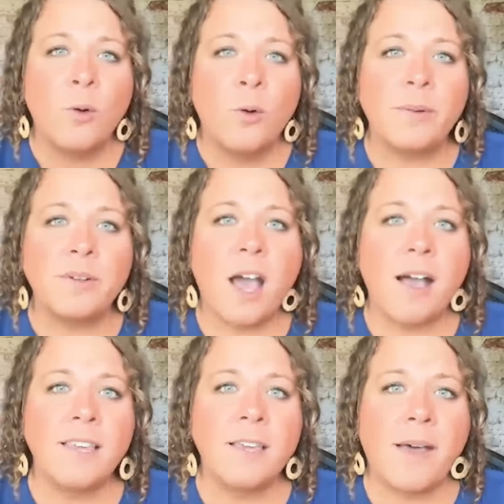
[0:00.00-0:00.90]
We were
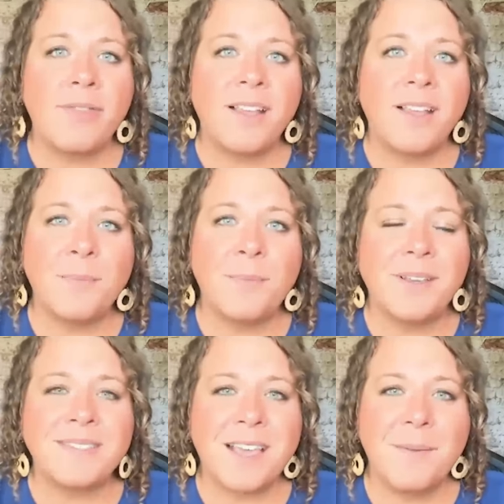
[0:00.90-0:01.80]
talking about the
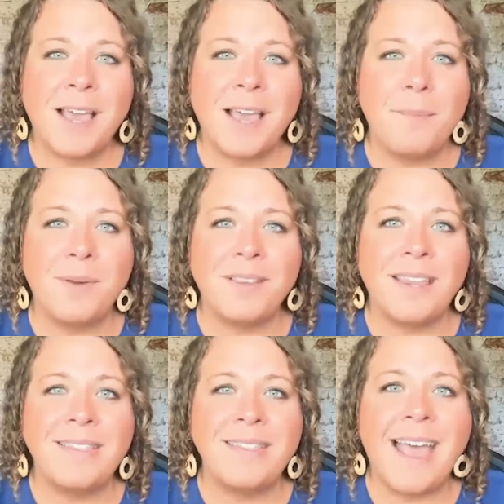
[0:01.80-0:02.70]
Olympics coming up
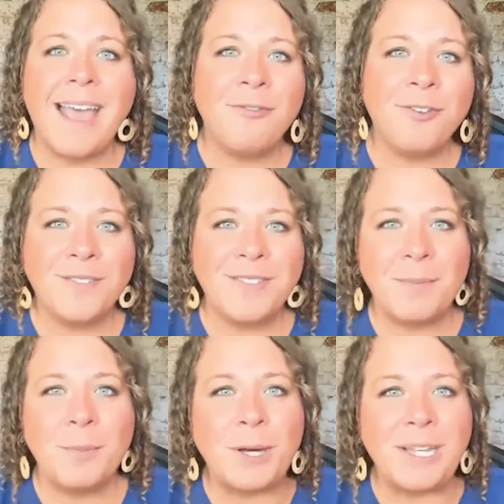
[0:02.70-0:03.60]
and, and the effort
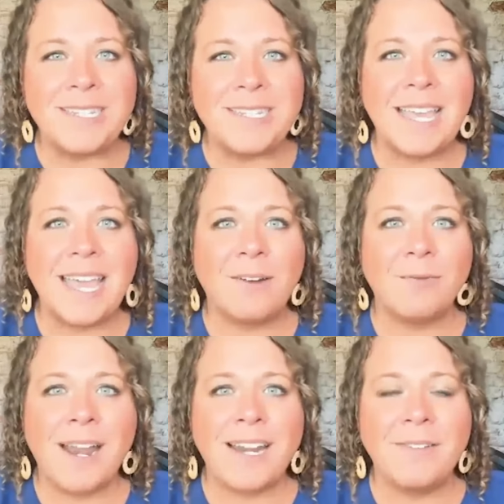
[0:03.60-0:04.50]
they put to
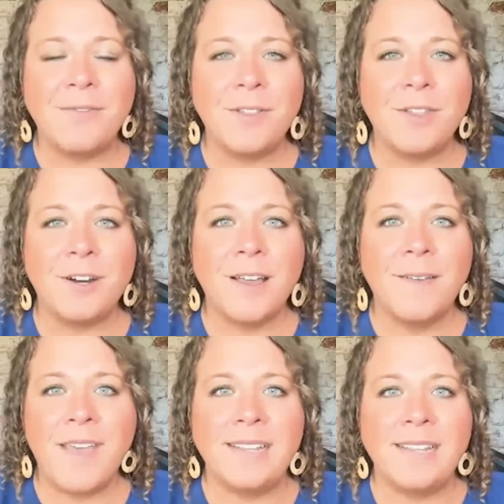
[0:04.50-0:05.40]
get ready for their
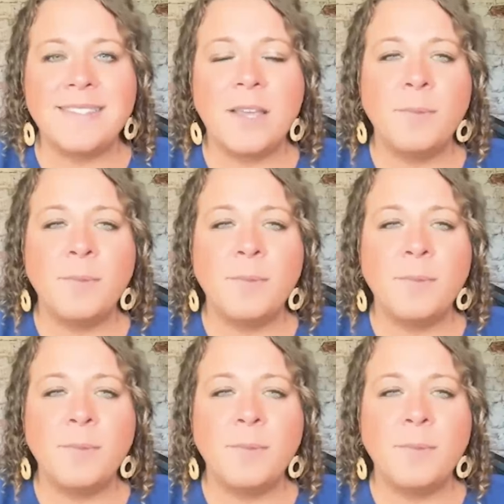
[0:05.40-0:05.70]
events.